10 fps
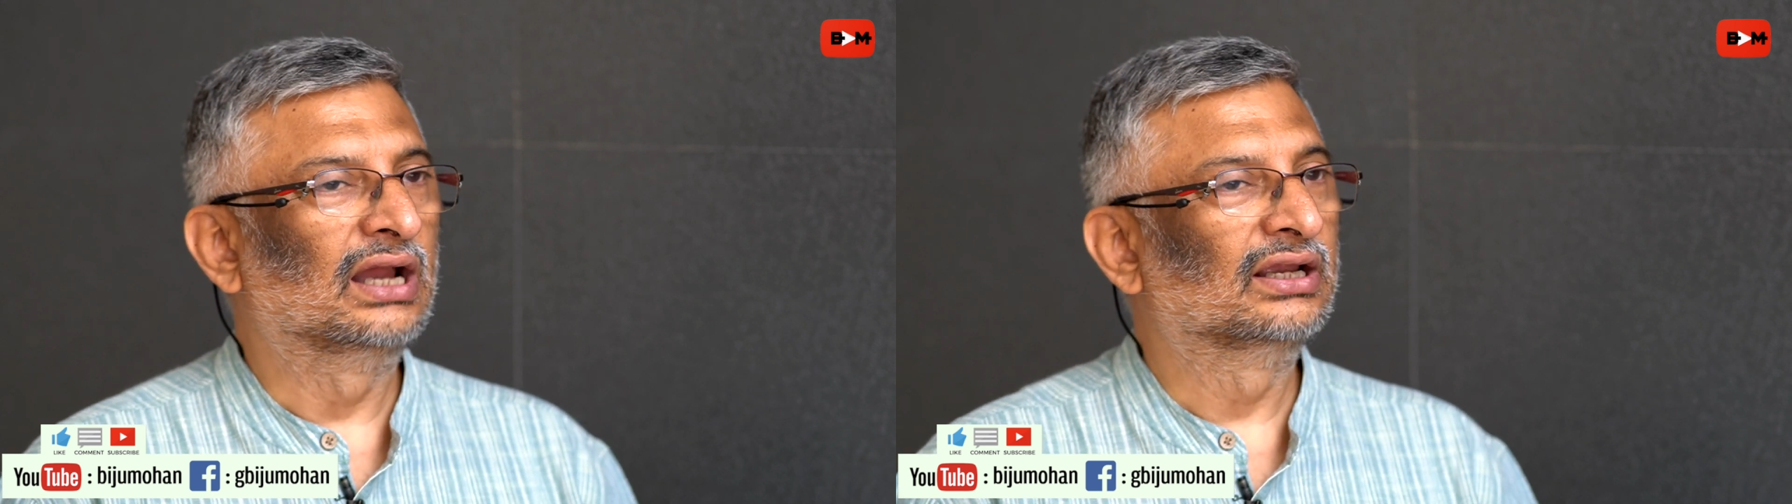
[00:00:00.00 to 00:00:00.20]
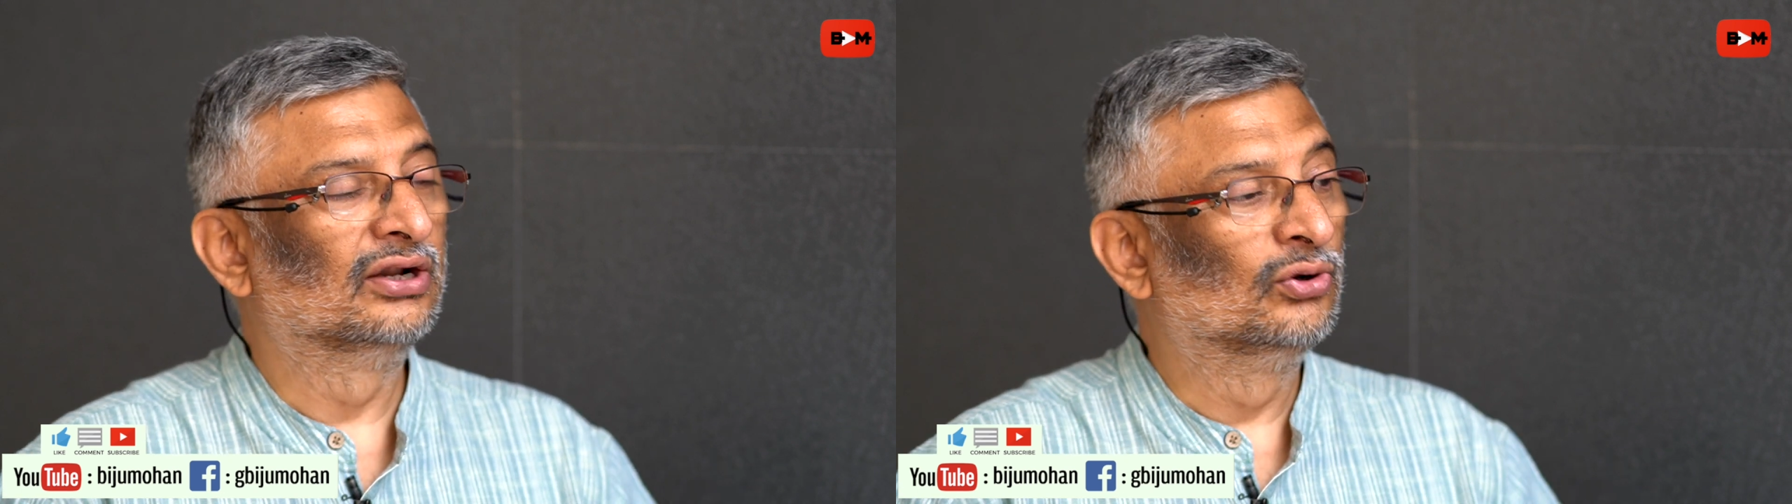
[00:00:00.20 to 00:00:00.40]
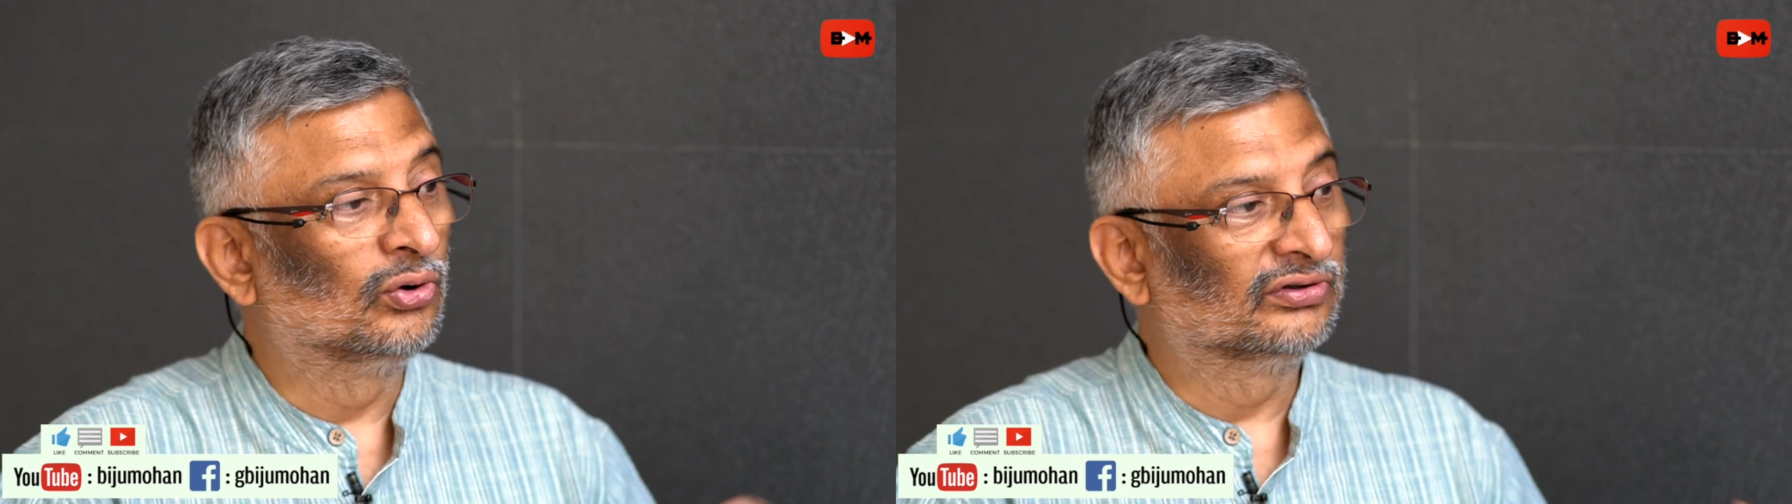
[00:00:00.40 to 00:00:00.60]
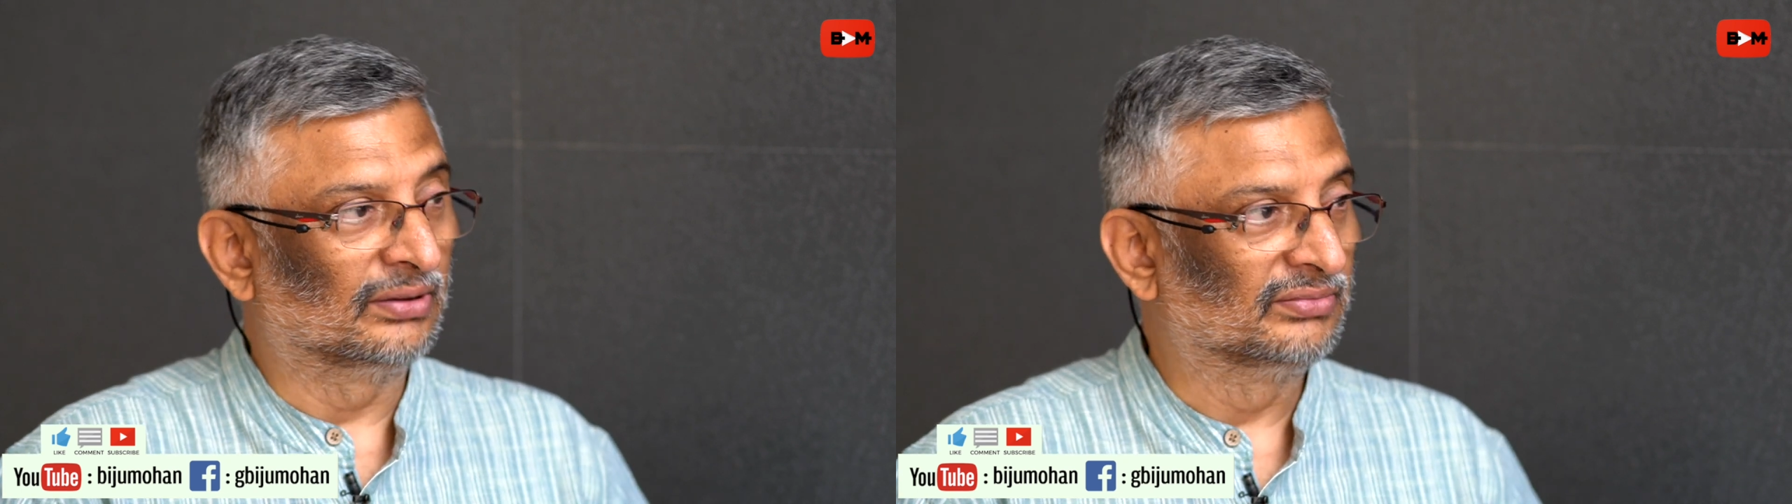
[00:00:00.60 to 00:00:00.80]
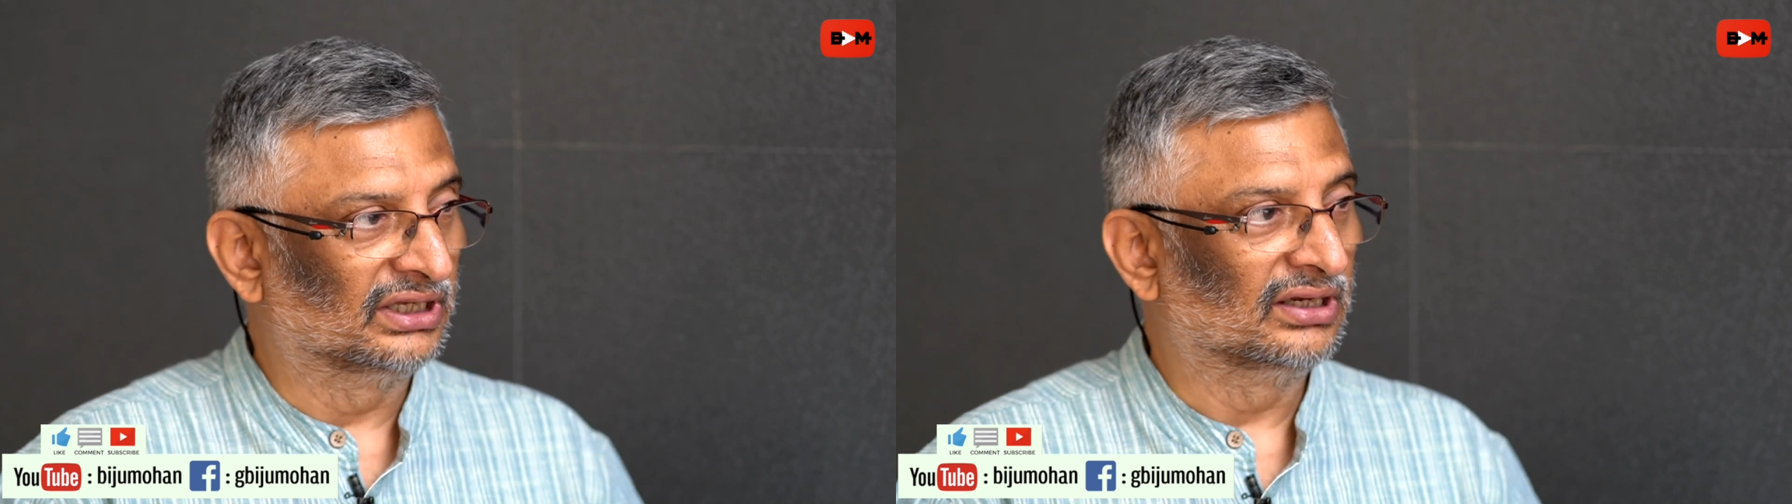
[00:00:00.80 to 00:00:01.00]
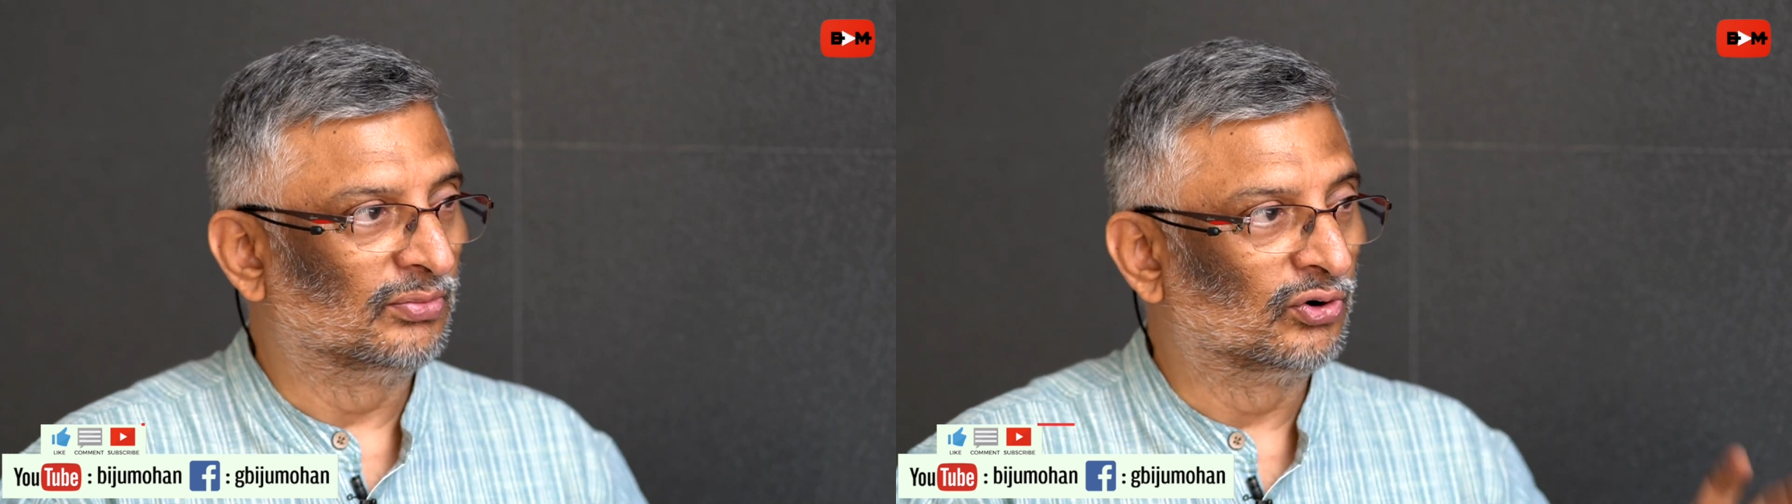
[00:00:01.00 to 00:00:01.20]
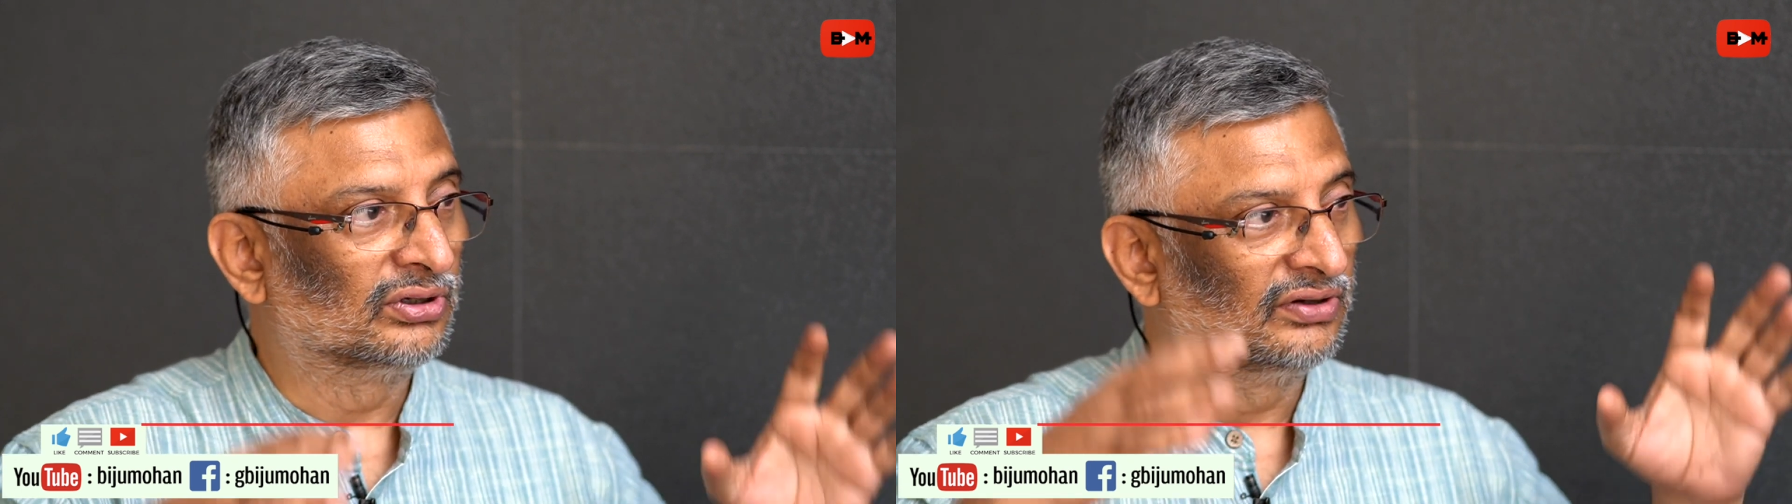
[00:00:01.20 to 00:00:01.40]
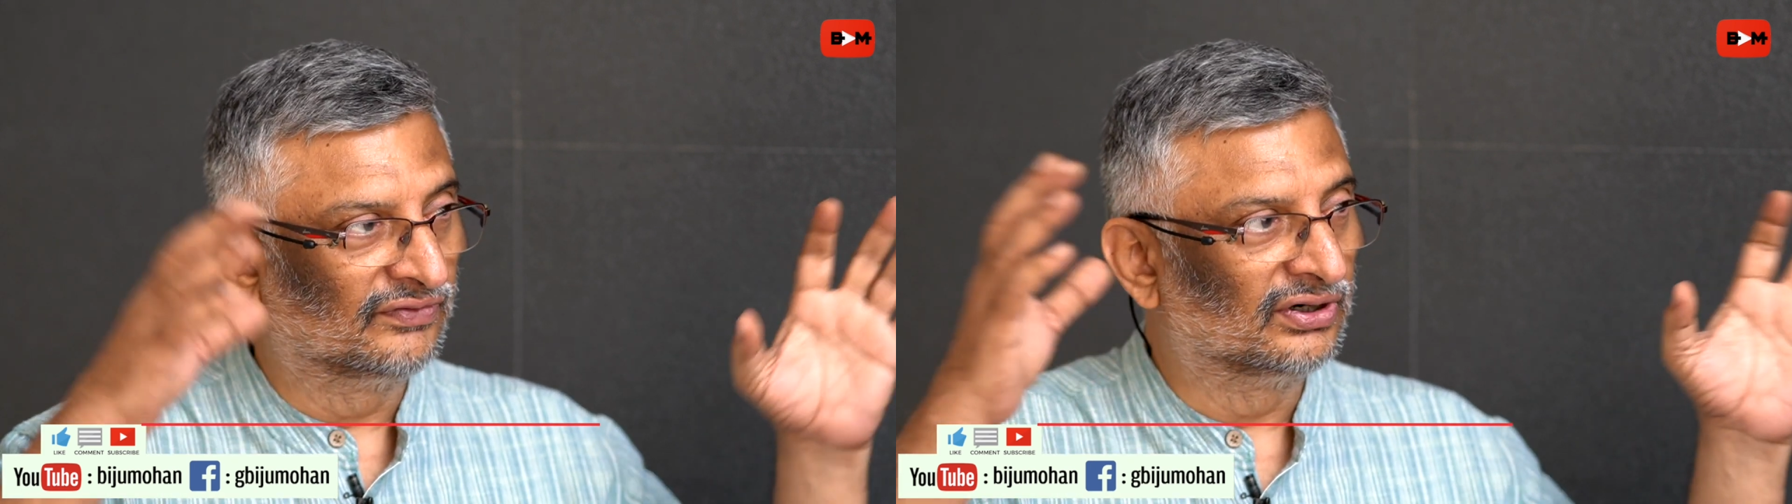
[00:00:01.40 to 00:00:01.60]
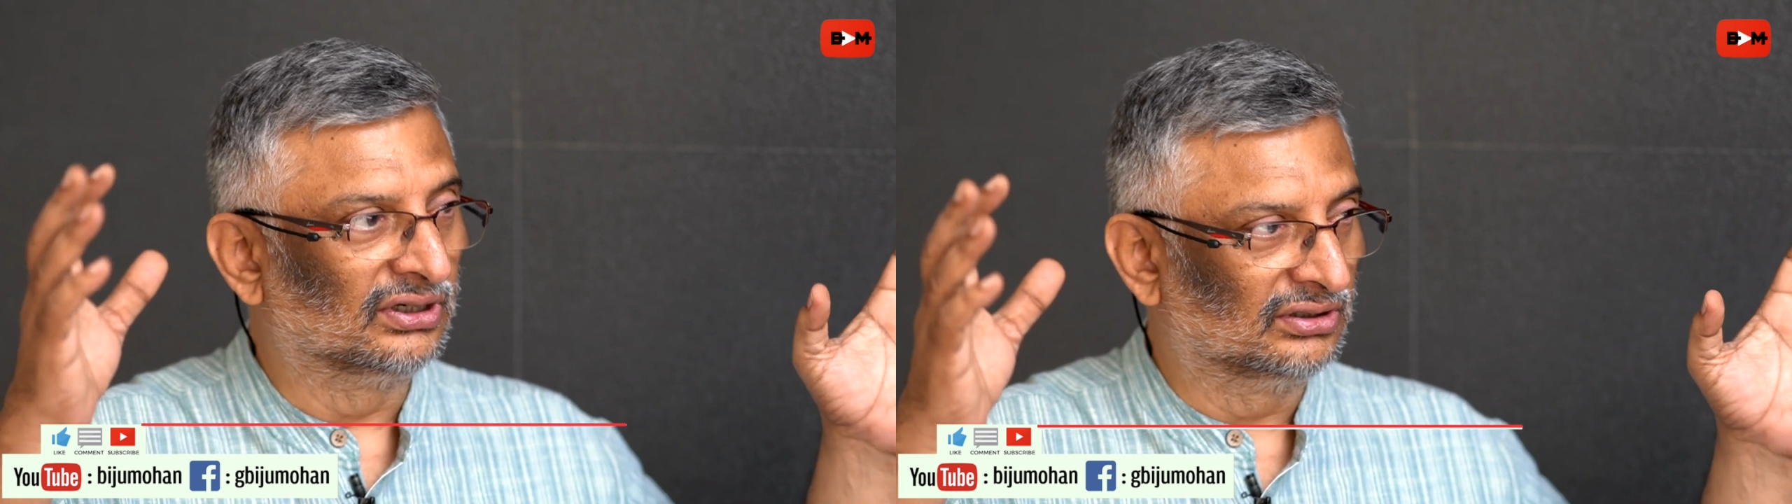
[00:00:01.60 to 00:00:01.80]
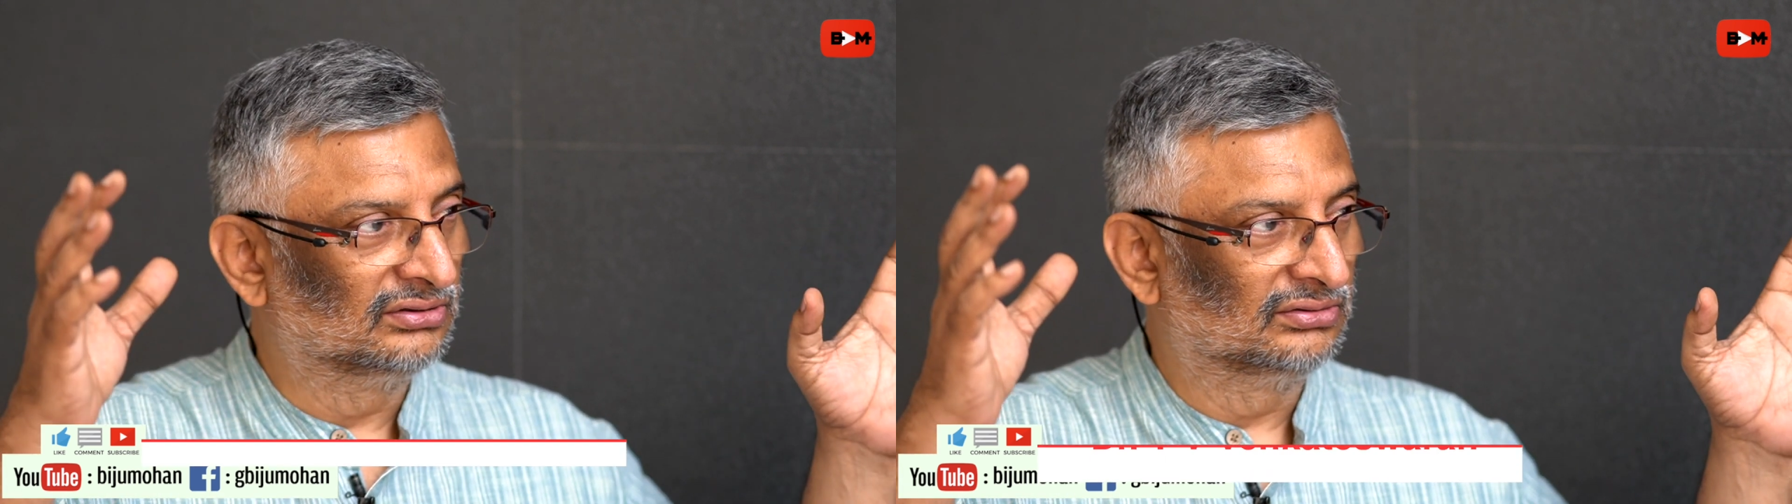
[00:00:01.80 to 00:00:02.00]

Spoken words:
I can know something about the world,